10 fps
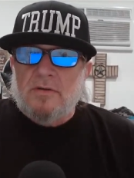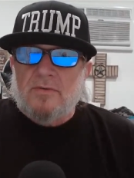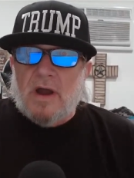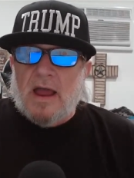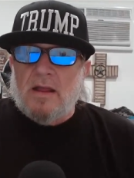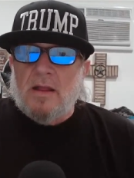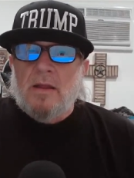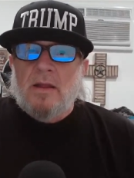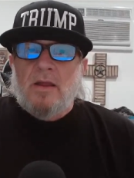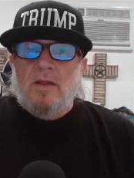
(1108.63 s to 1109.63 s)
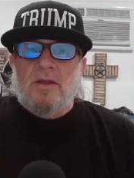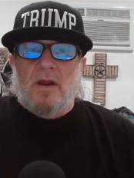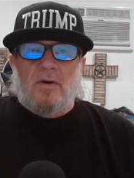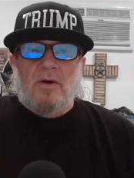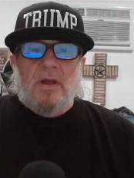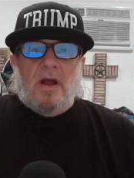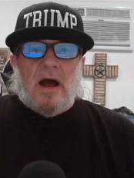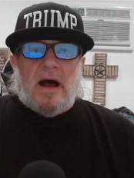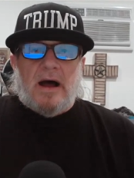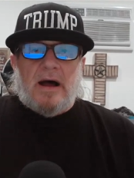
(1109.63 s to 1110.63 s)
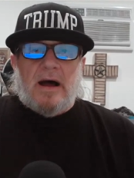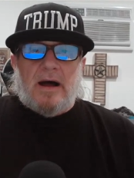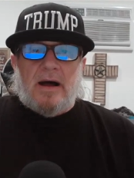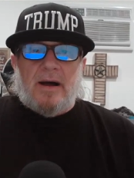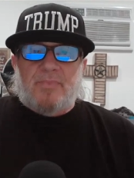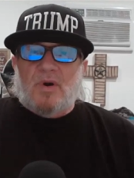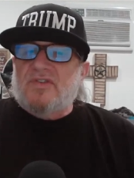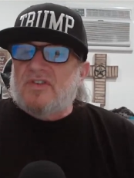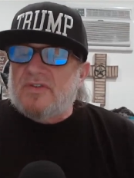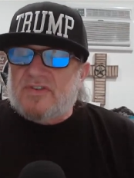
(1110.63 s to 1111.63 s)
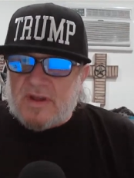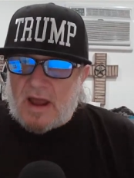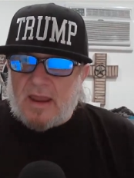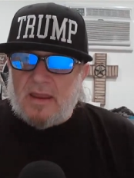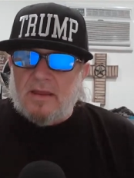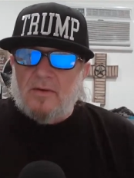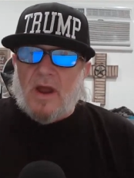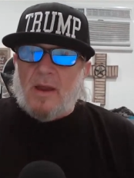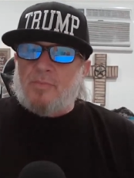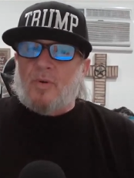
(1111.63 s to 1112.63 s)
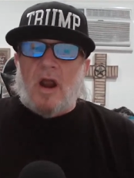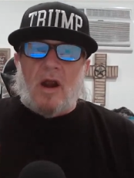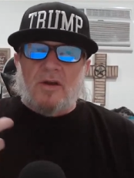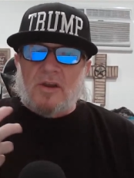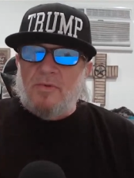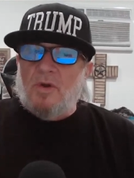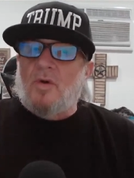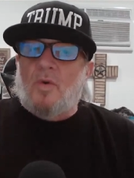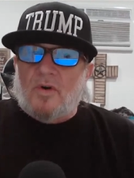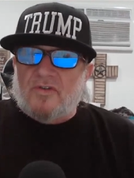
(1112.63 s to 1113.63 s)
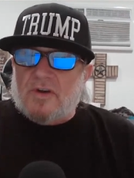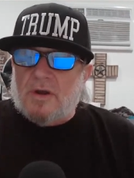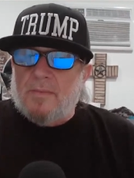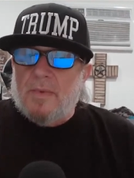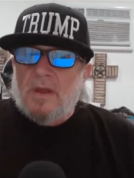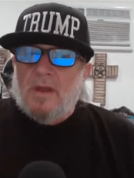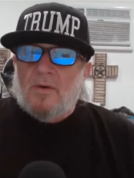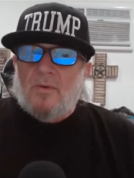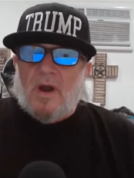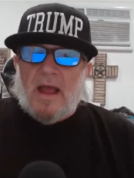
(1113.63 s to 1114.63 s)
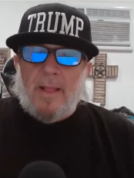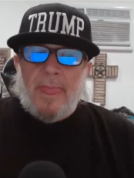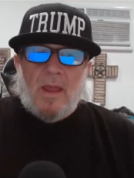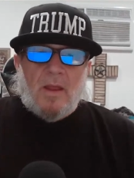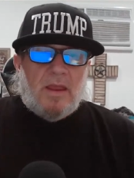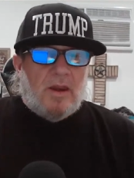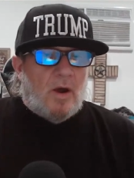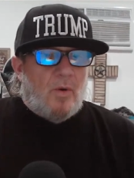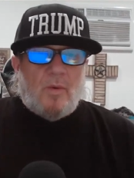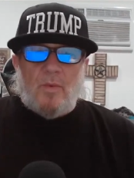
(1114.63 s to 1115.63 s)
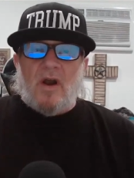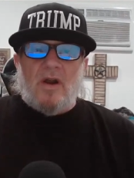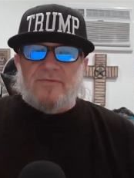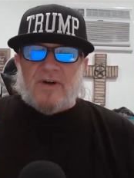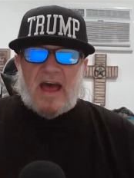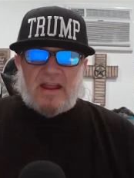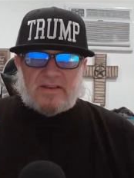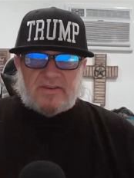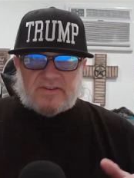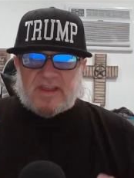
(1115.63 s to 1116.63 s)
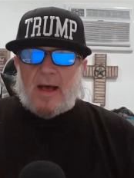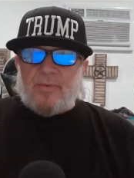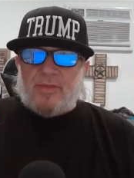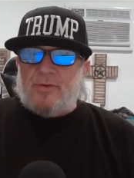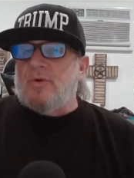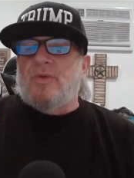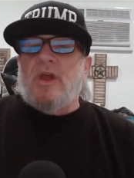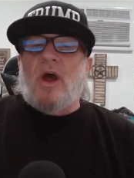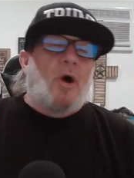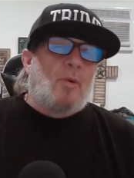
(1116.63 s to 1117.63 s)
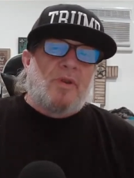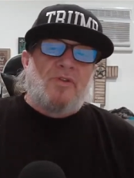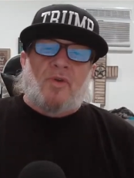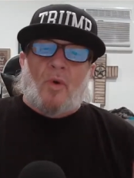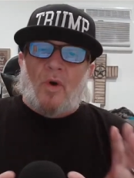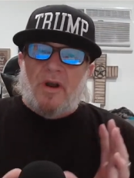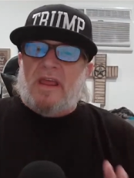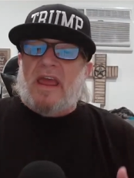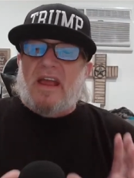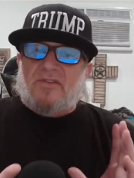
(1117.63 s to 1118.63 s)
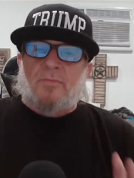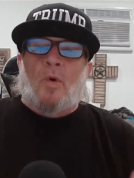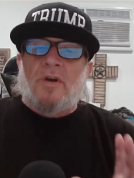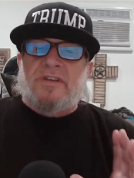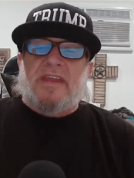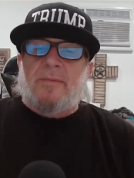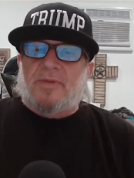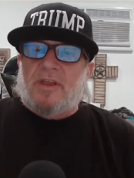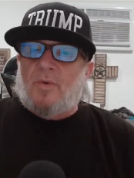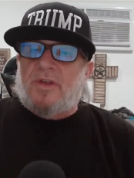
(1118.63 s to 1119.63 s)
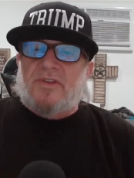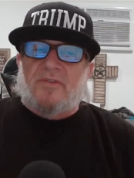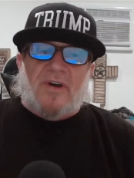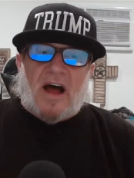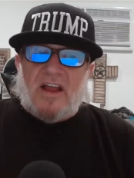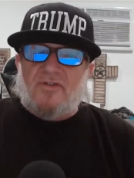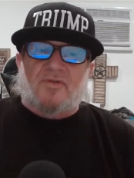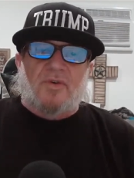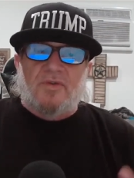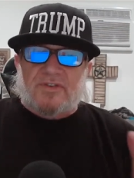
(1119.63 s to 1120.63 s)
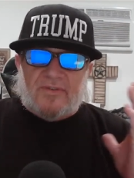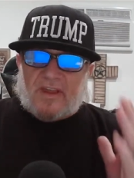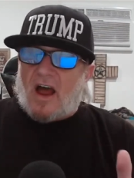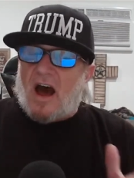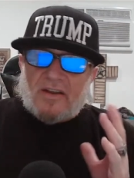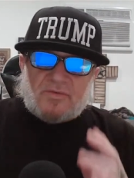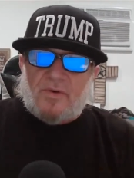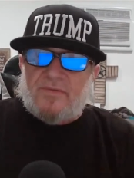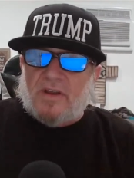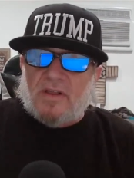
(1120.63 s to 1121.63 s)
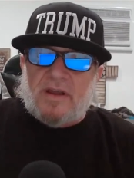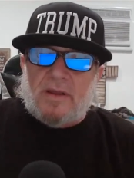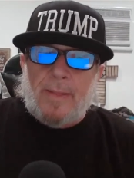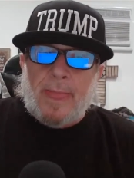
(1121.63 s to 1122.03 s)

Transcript: right? You know, uh, uh, personal study, right? Prayer, communal worship, right? You know, we are invited to step through the open door and engage more deeply with divine truths that God is revealing,